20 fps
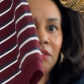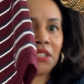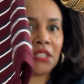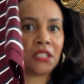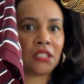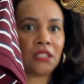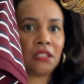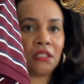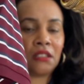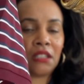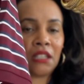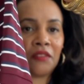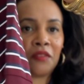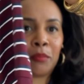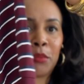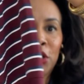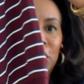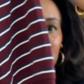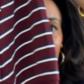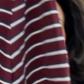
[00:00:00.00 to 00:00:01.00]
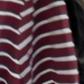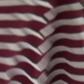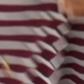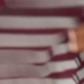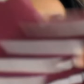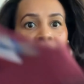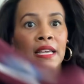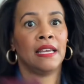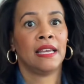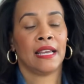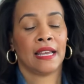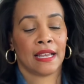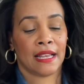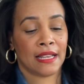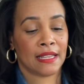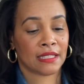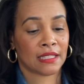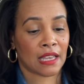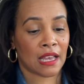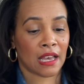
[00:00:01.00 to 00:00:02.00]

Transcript: love it. Love burgundy as